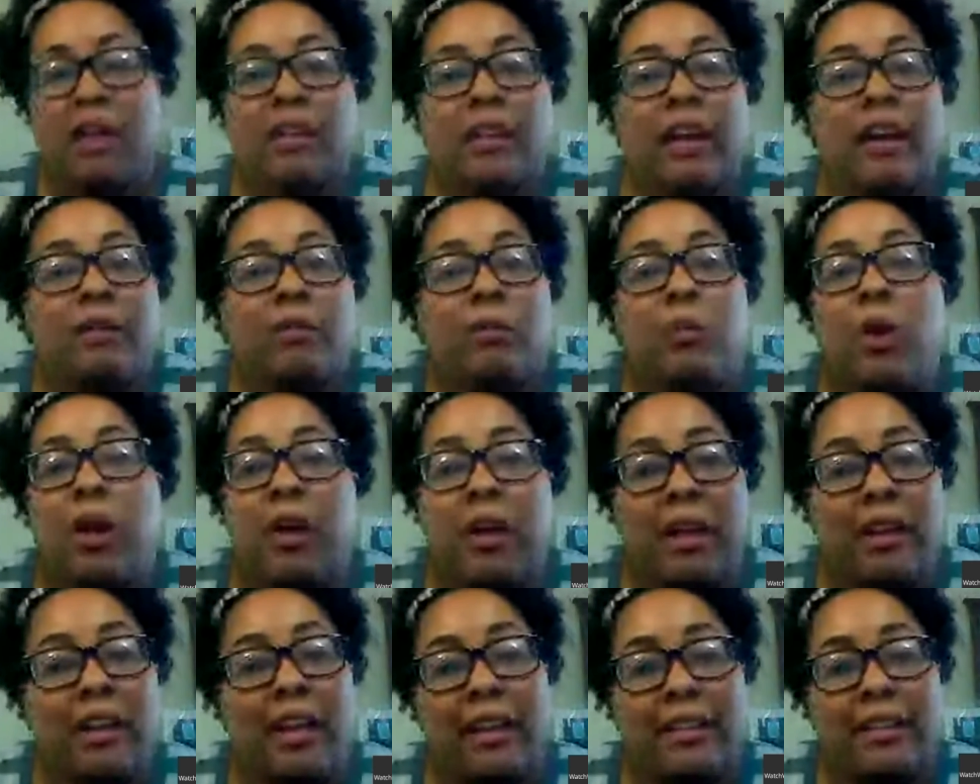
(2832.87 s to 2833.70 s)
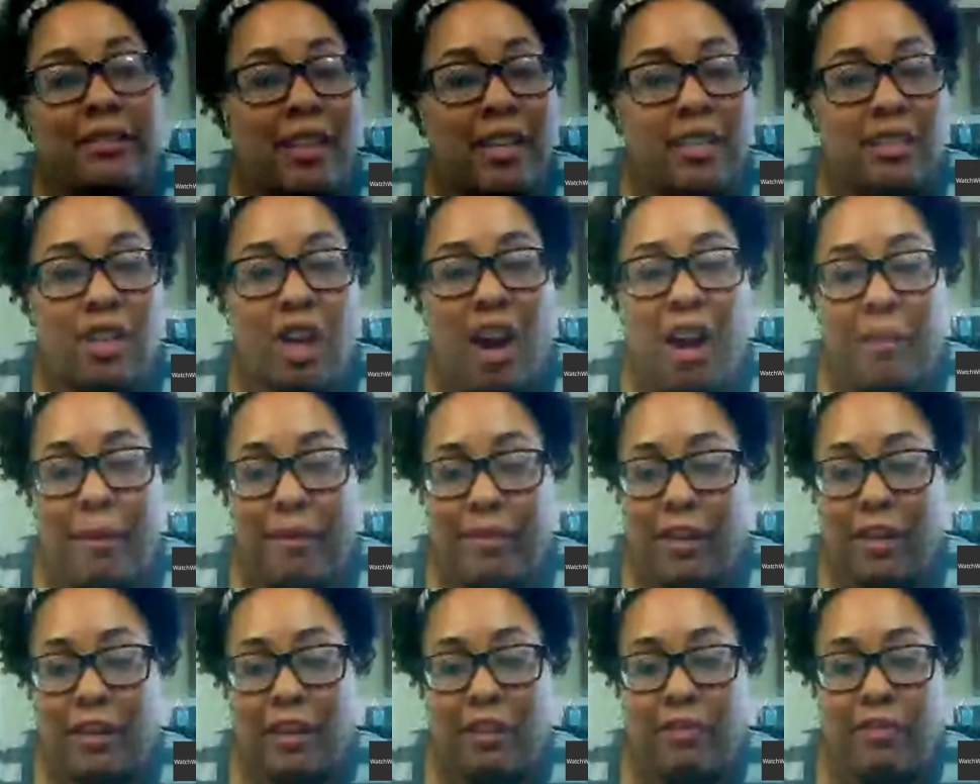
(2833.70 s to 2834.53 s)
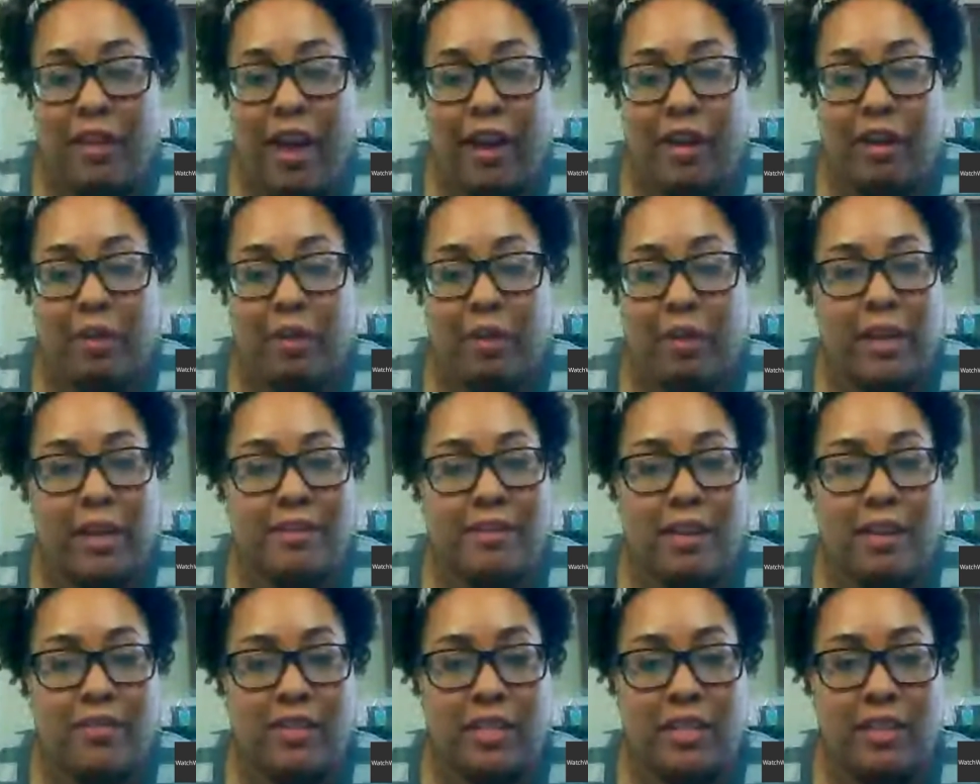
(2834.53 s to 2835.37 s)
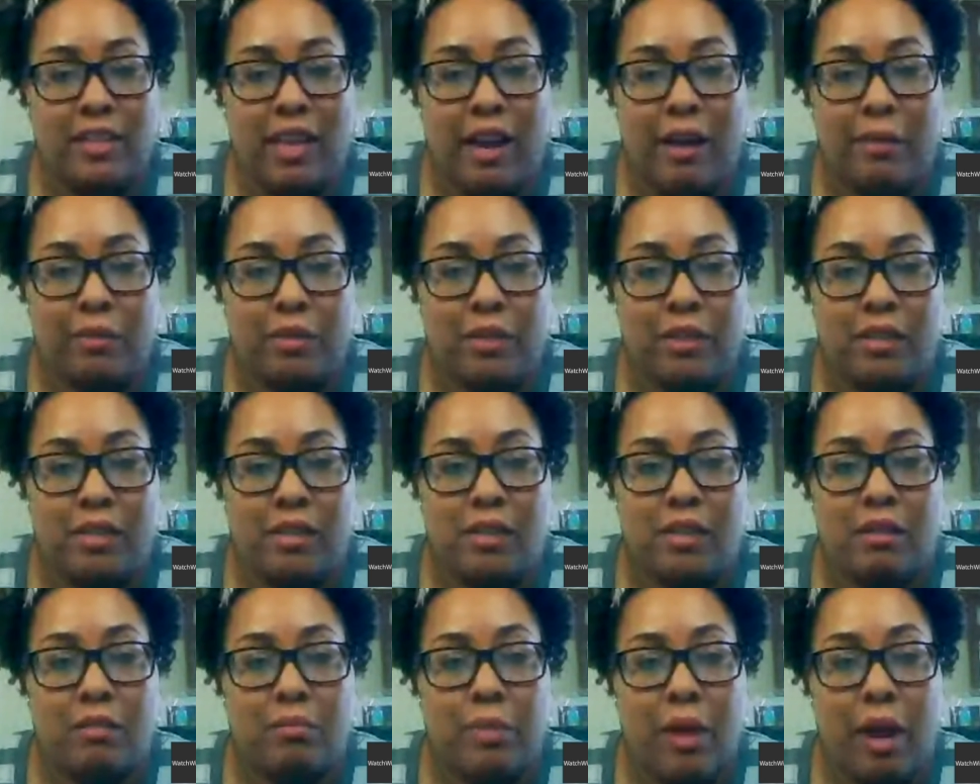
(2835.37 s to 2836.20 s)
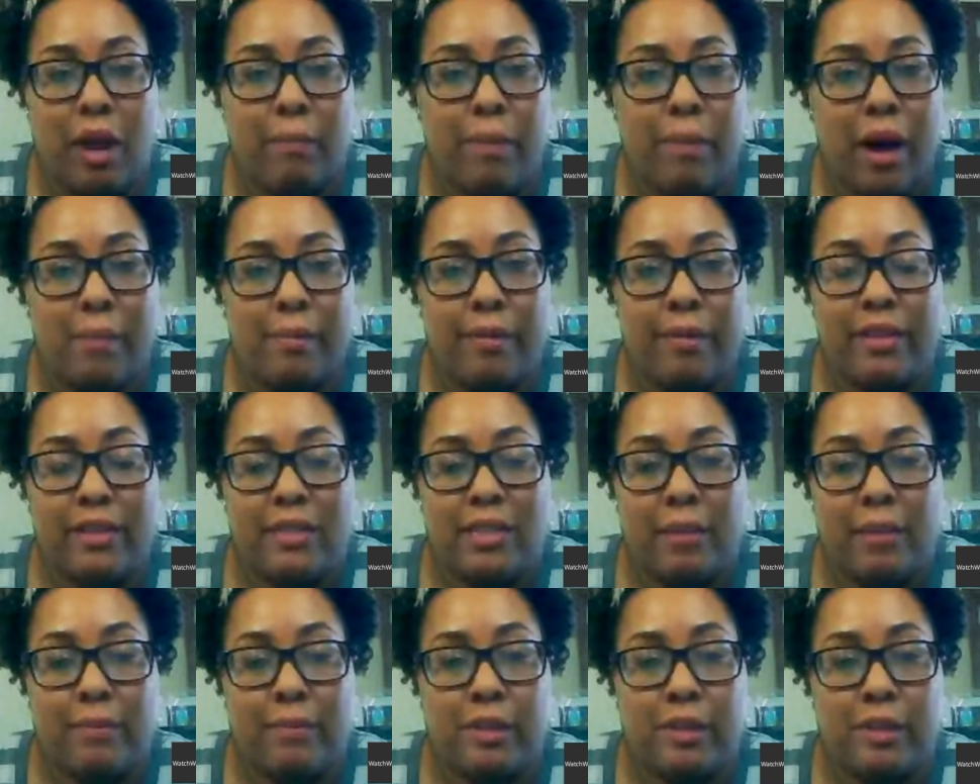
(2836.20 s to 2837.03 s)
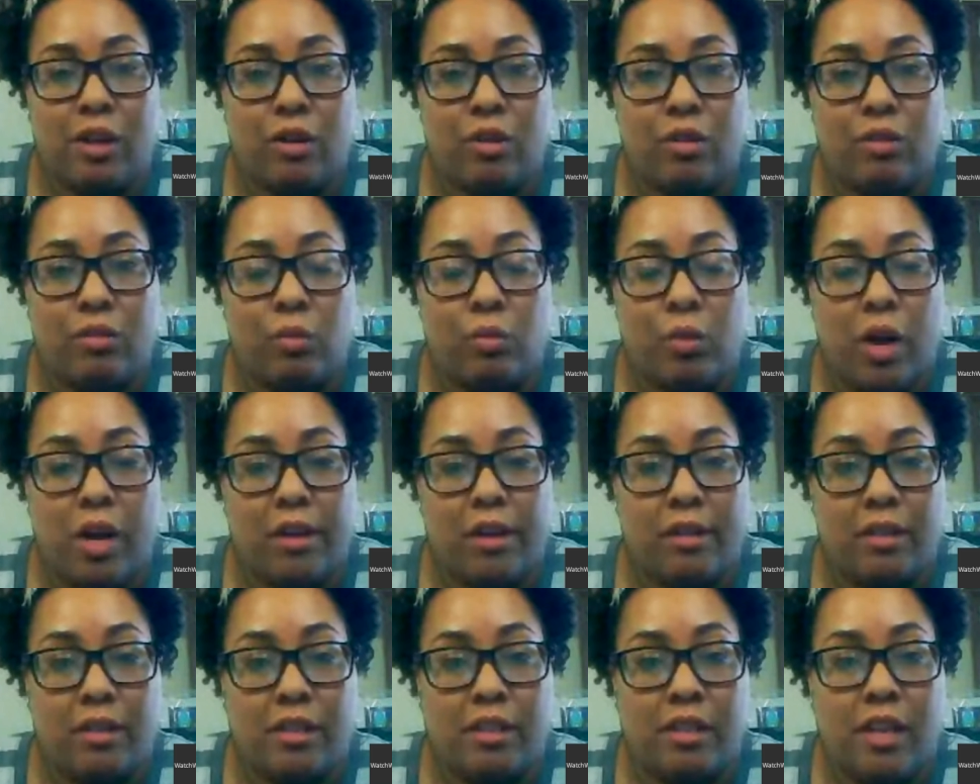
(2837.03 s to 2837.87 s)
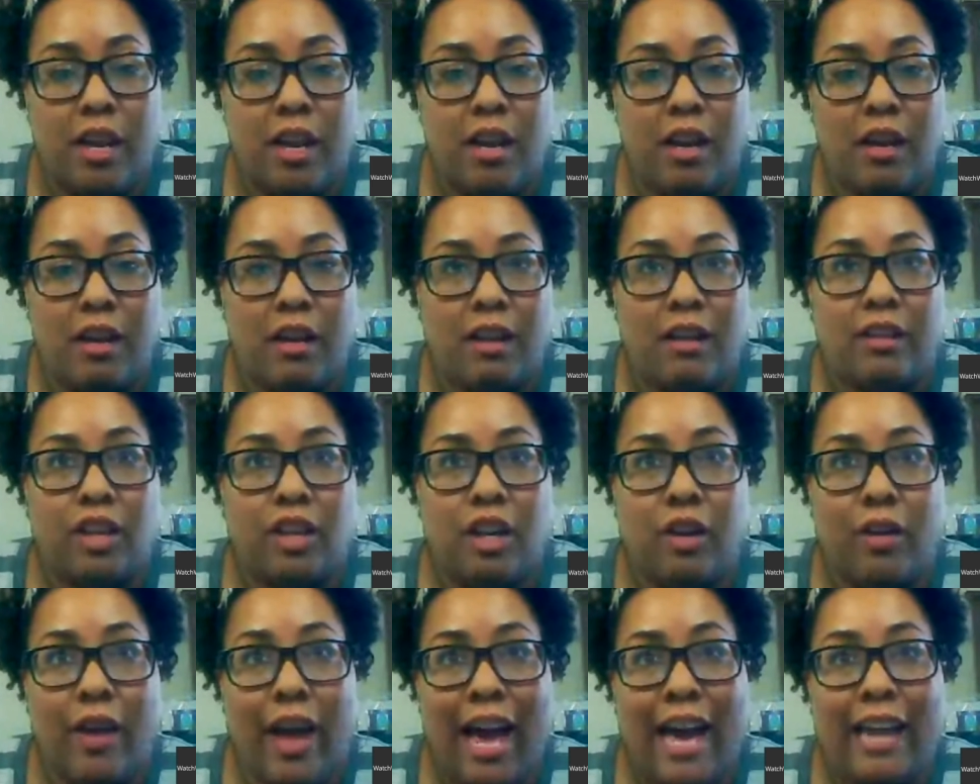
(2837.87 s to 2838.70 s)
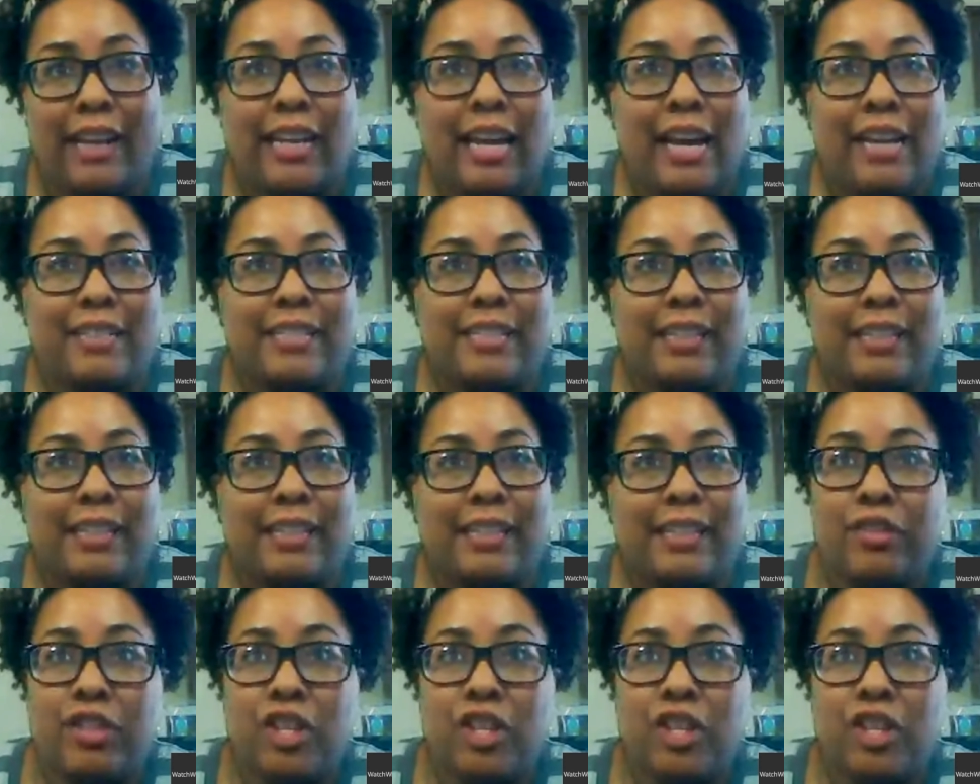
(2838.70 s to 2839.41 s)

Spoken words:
Let's talk about the cliffhanger, because obviously that was the big bomb of this episode was, Adnan Talib